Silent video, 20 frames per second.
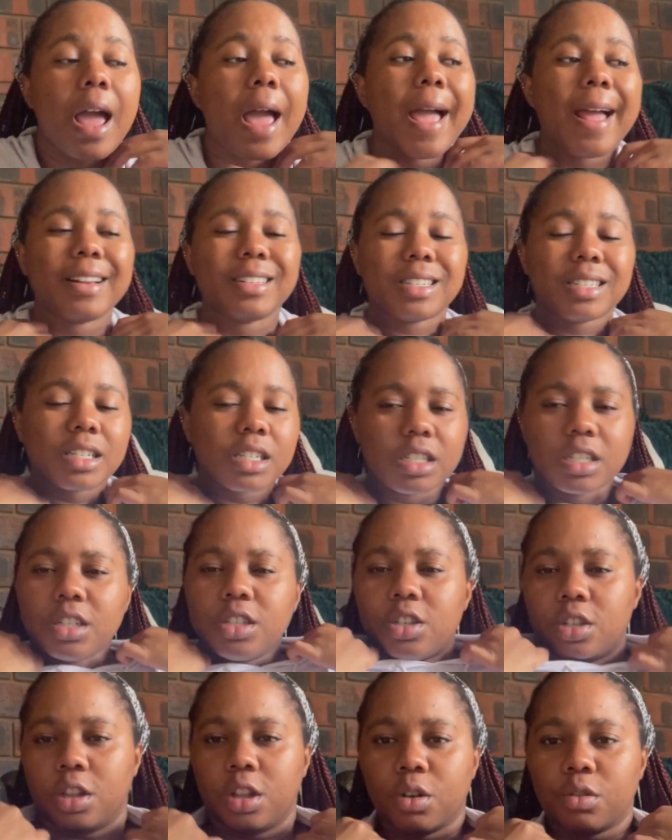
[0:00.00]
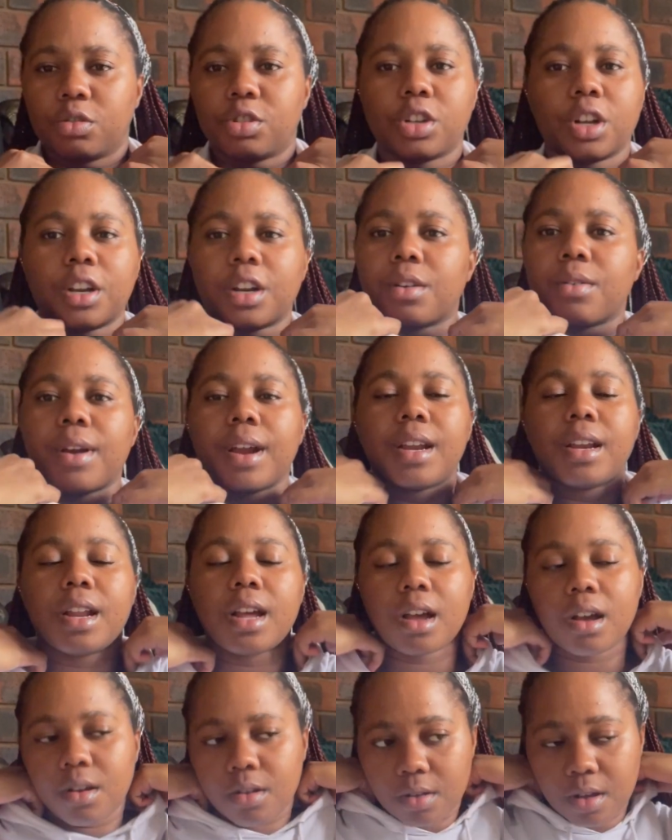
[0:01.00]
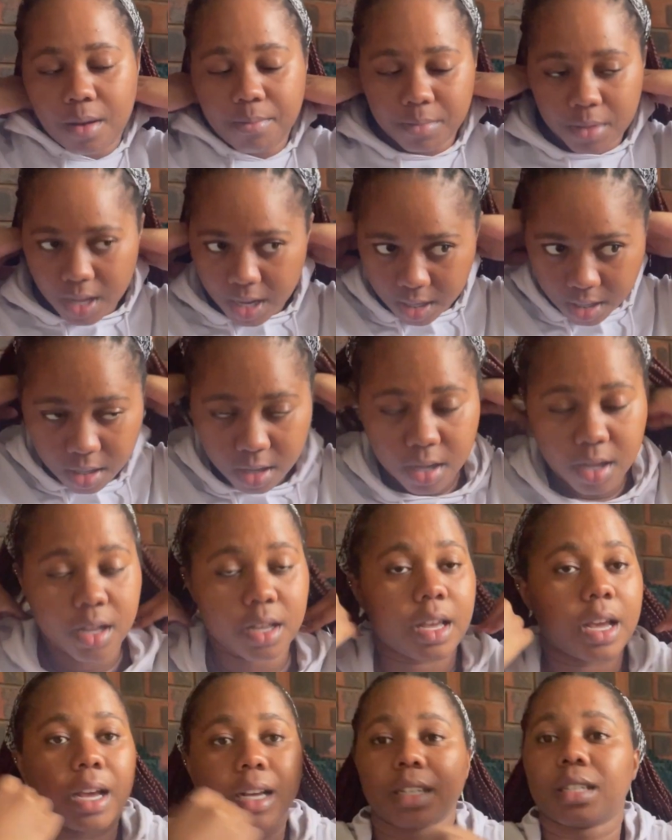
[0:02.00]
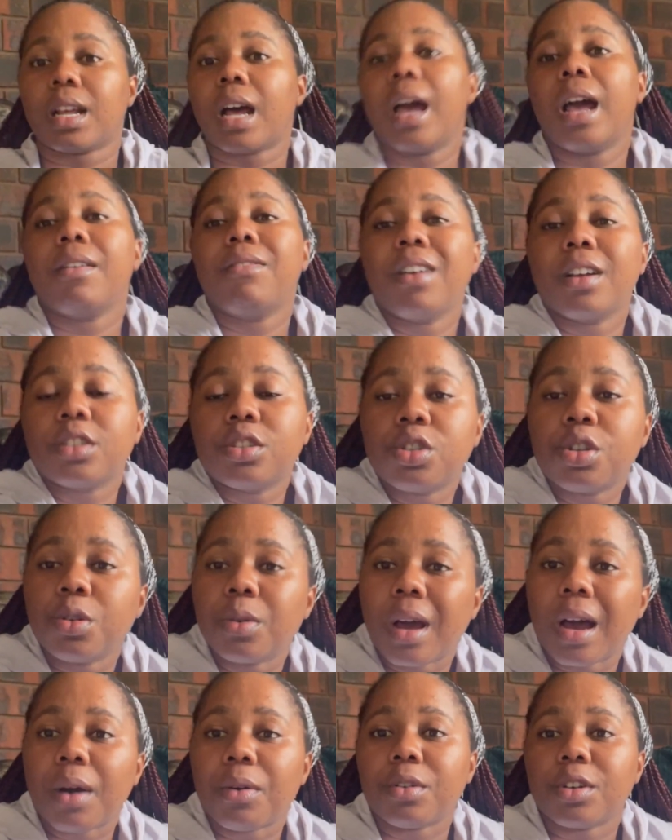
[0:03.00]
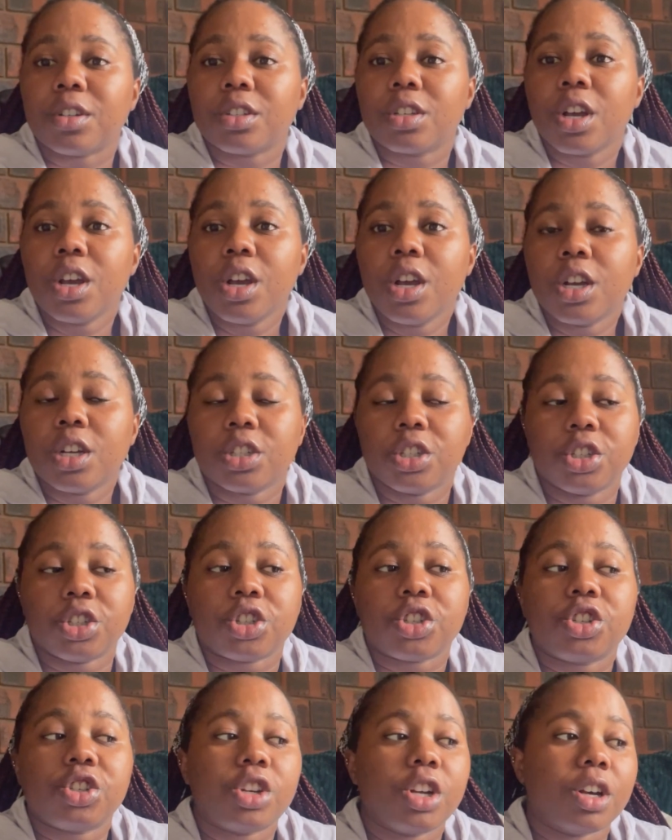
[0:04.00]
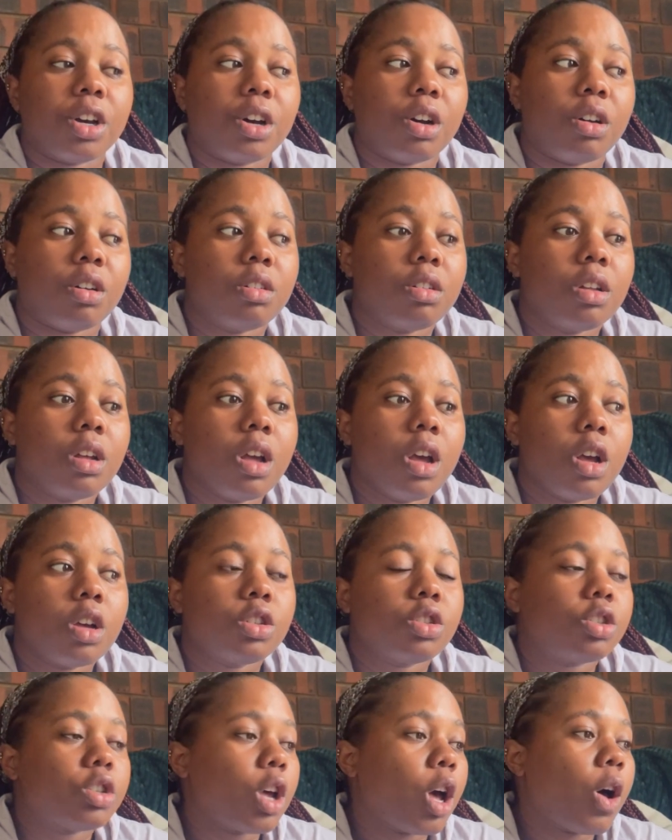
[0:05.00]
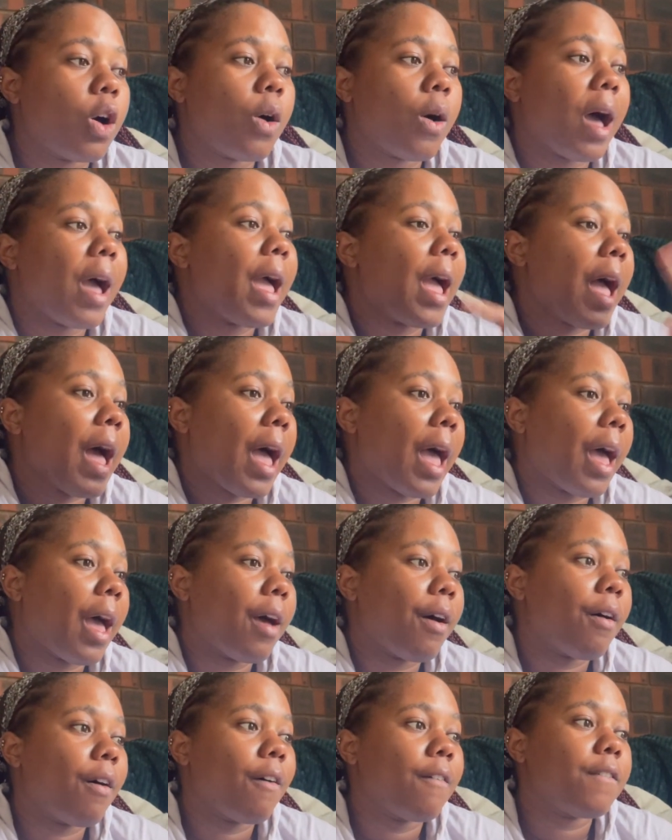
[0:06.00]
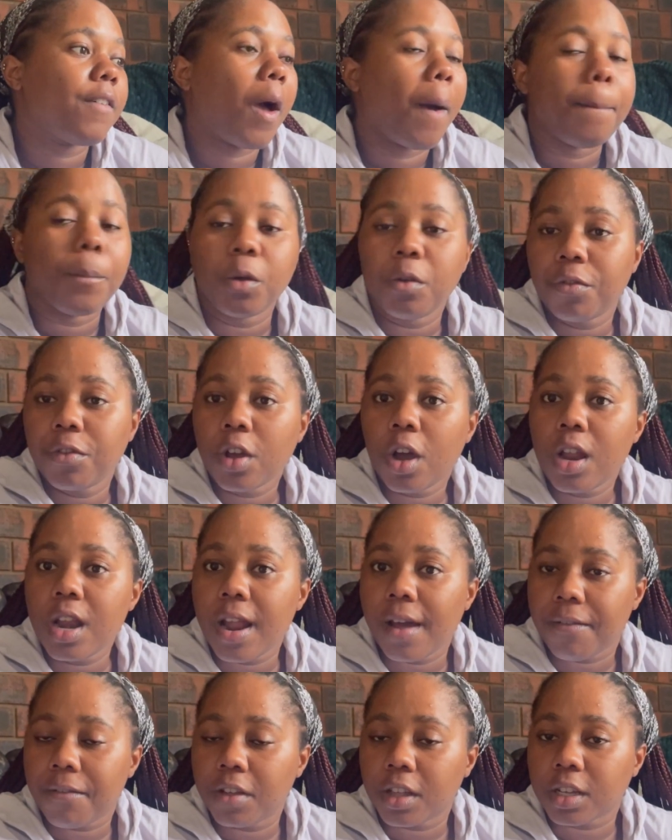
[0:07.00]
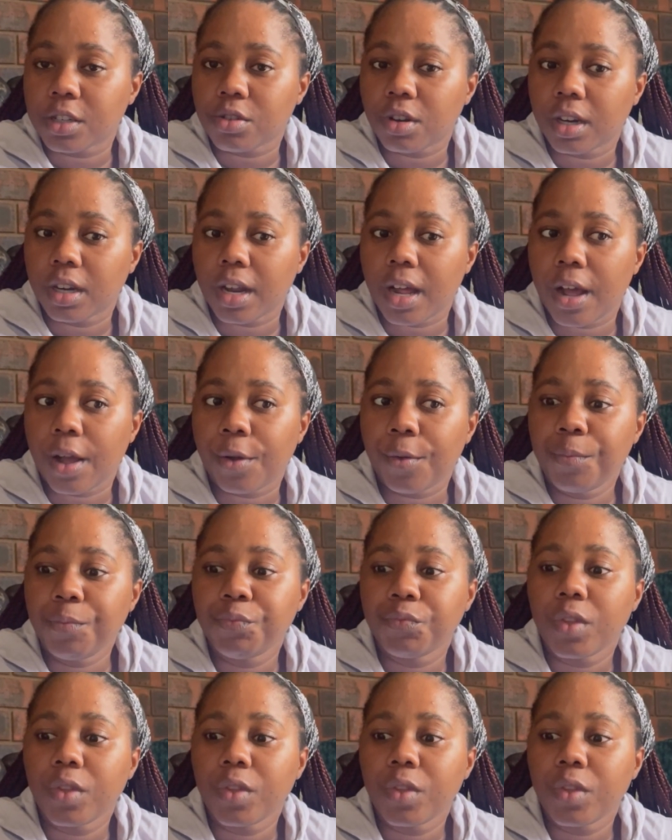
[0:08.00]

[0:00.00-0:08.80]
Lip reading: And since it's load shedding right now, I'm like, guys, I have like 2 hours to just chill. So I have a movie on Netflix right now.